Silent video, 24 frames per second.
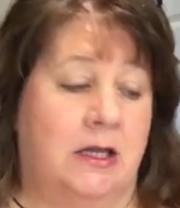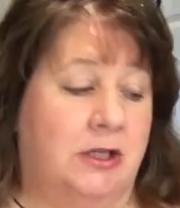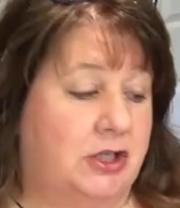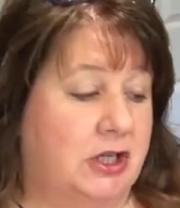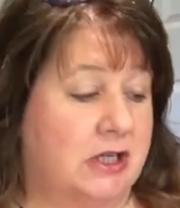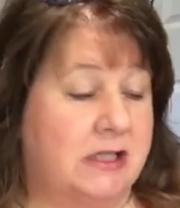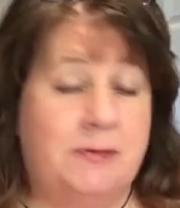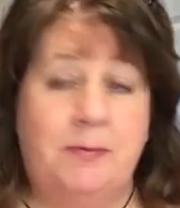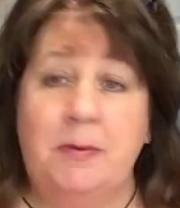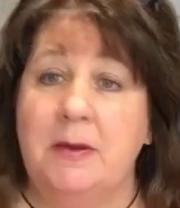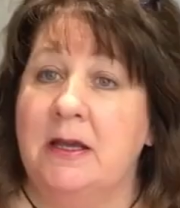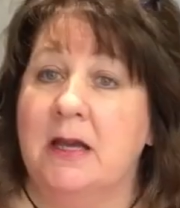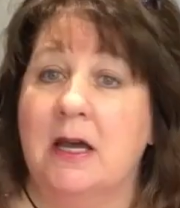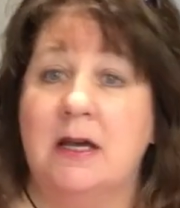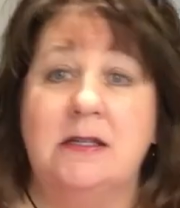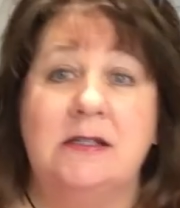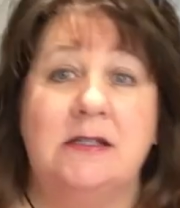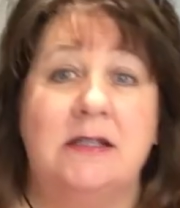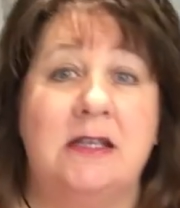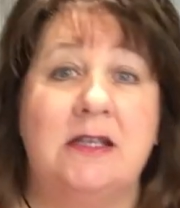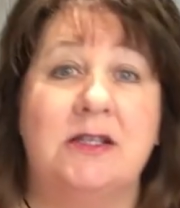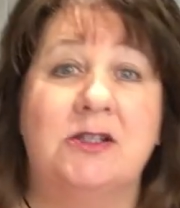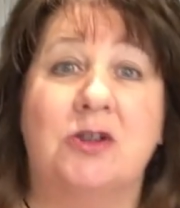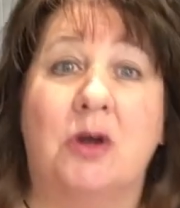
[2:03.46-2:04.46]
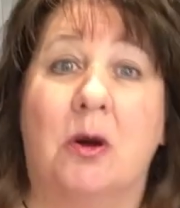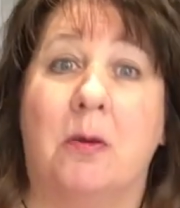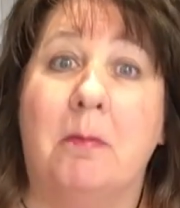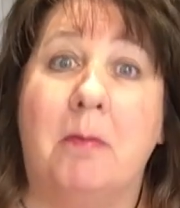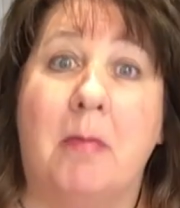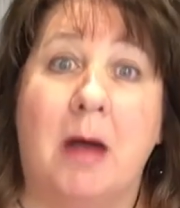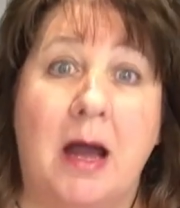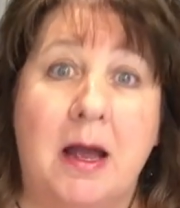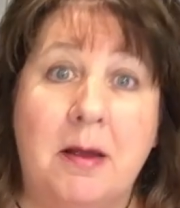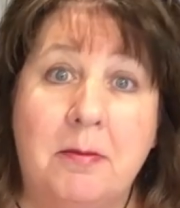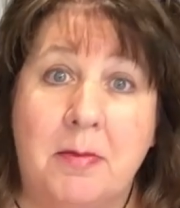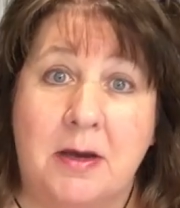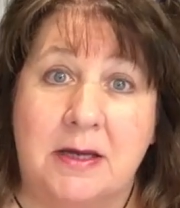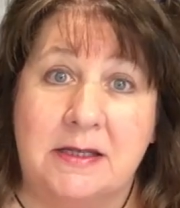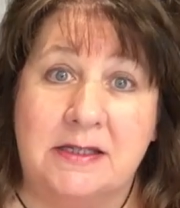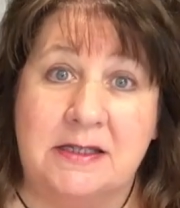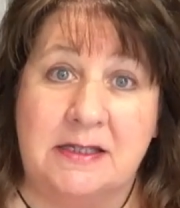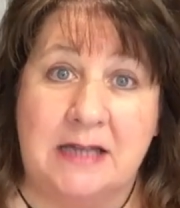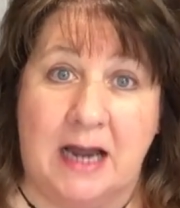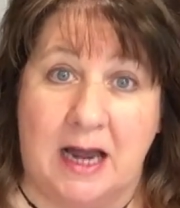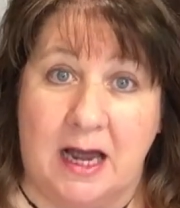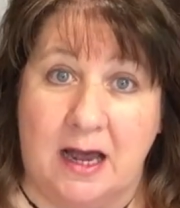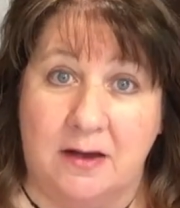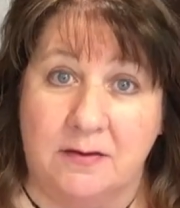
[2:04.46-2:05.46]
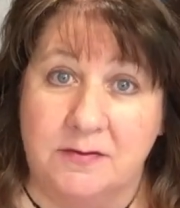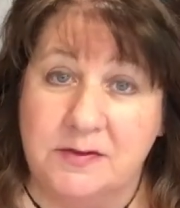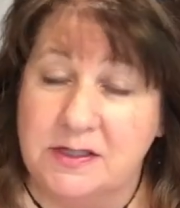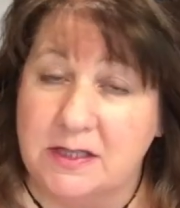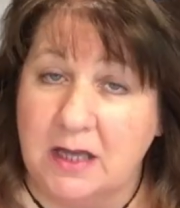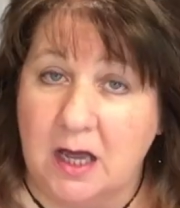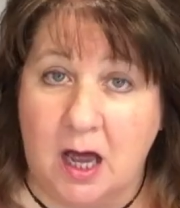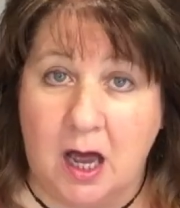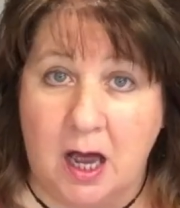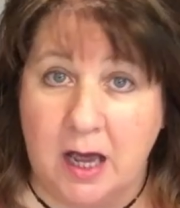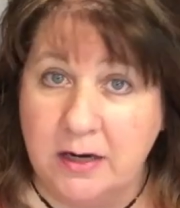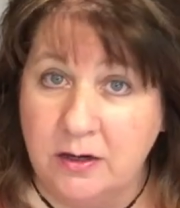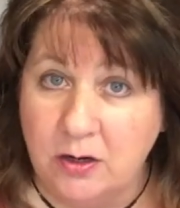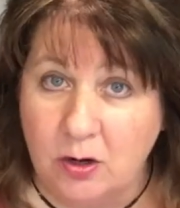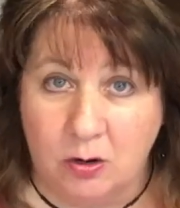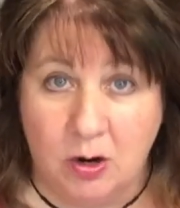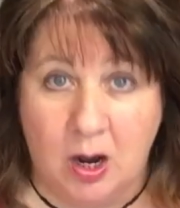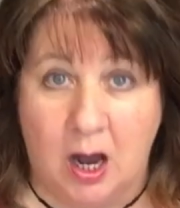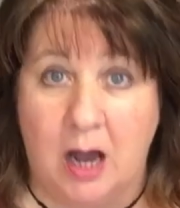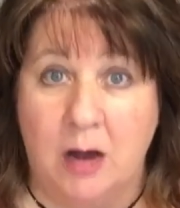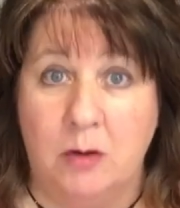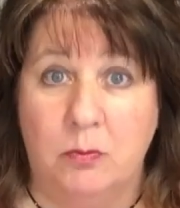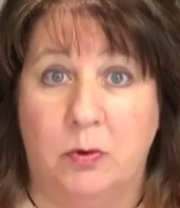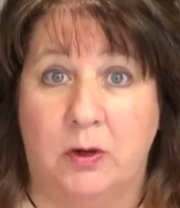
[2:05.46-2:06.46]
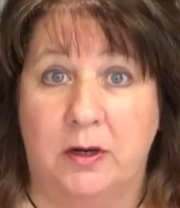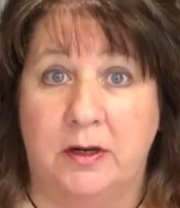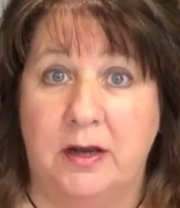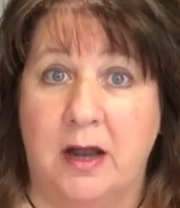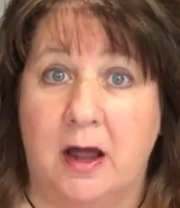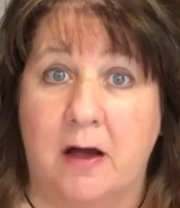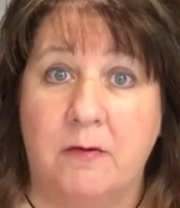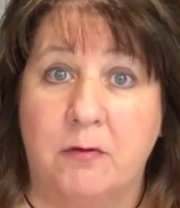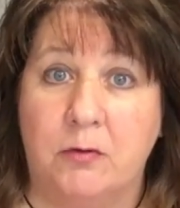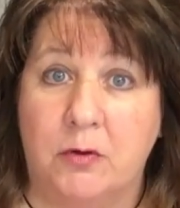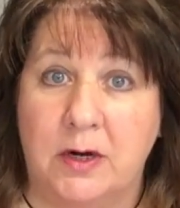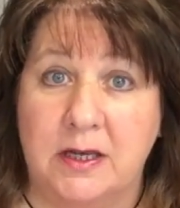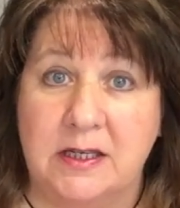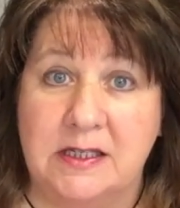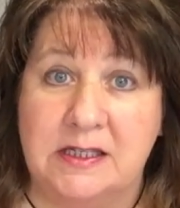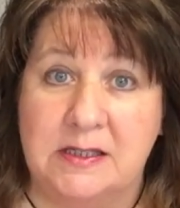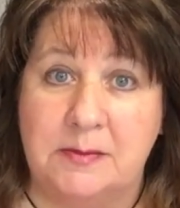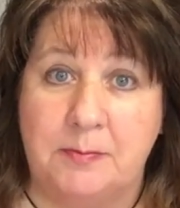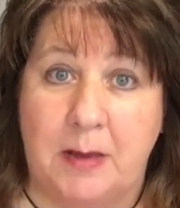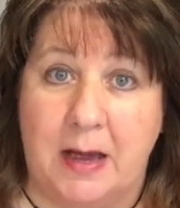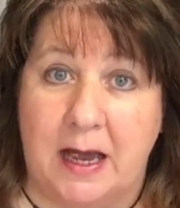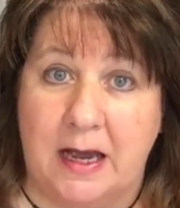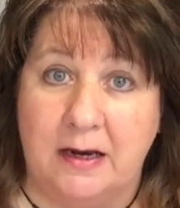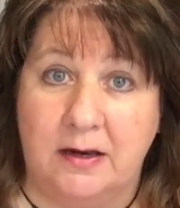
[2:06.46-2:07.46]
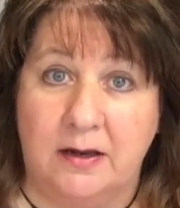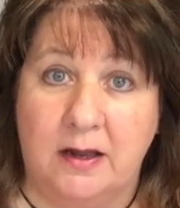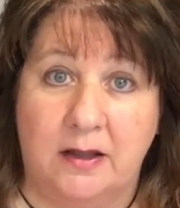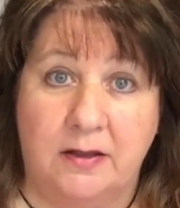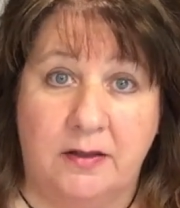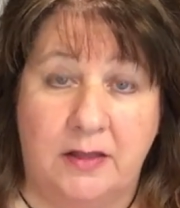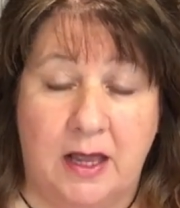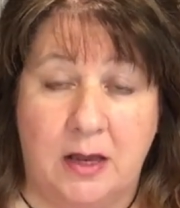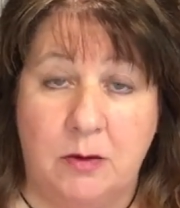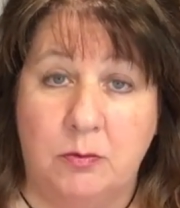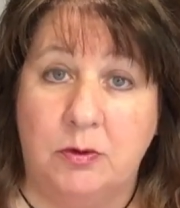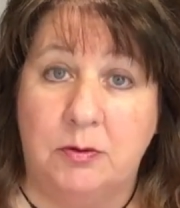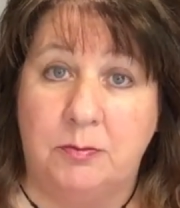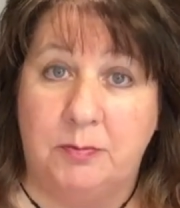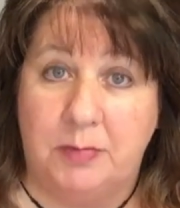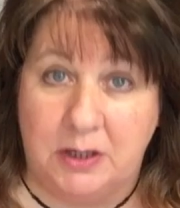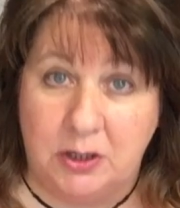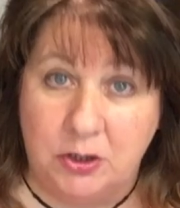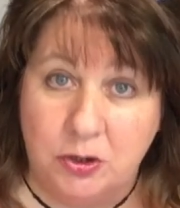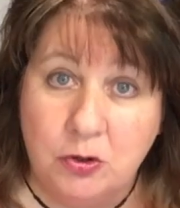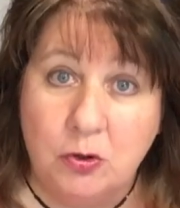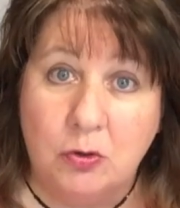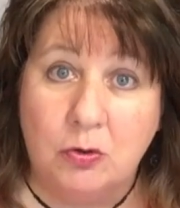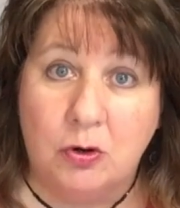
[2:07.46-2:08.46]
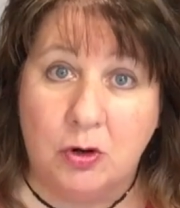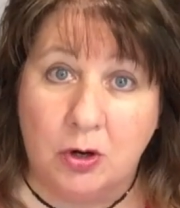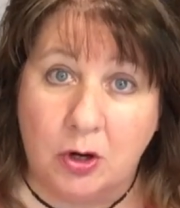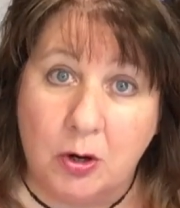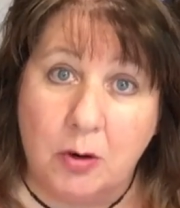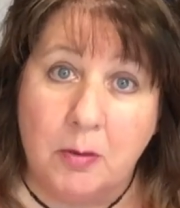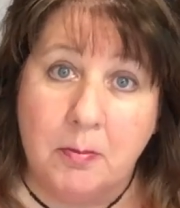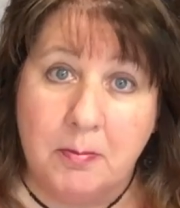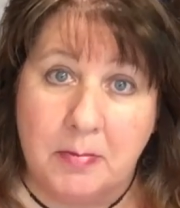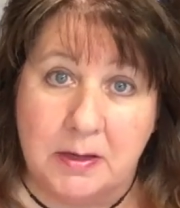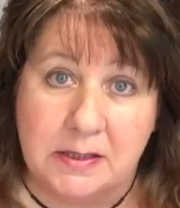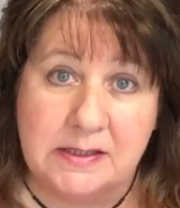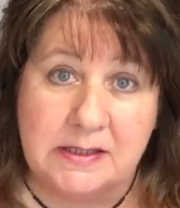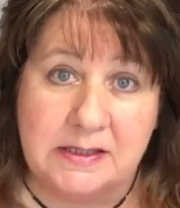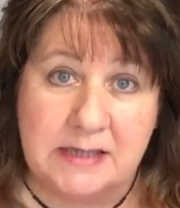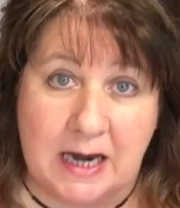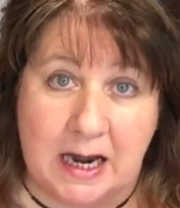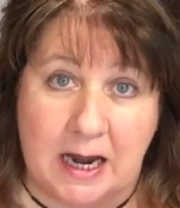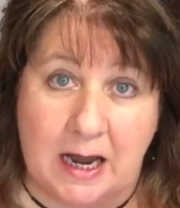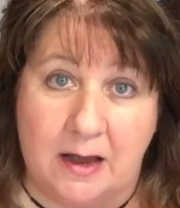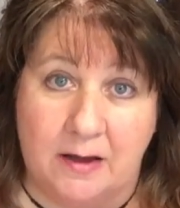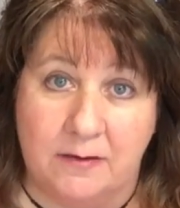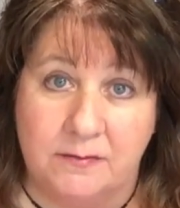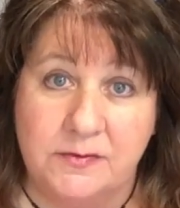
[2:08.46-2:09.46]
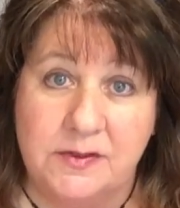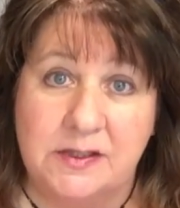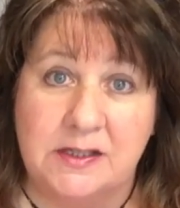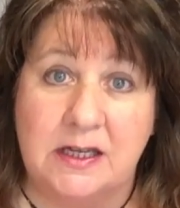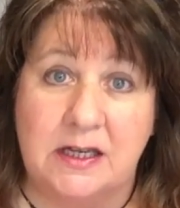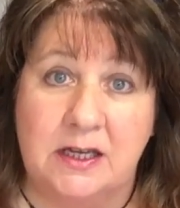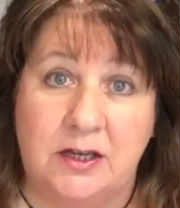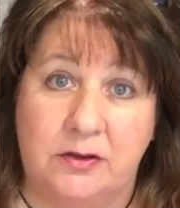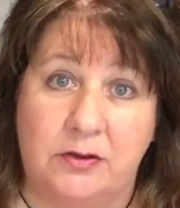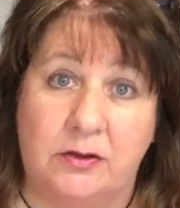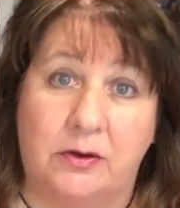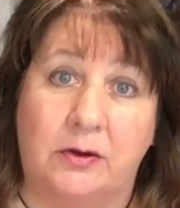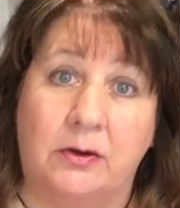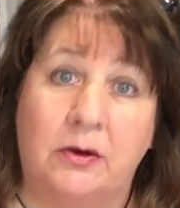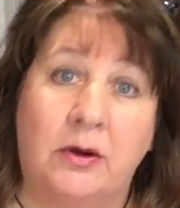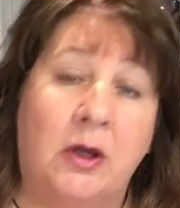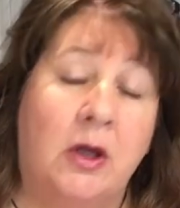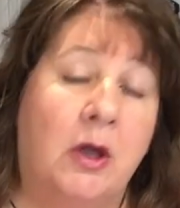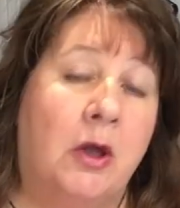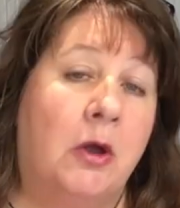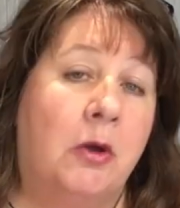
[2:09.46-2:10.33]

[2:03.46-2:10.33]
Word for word: just because these are my must-haves, I would never expect that they would be your must-haves either.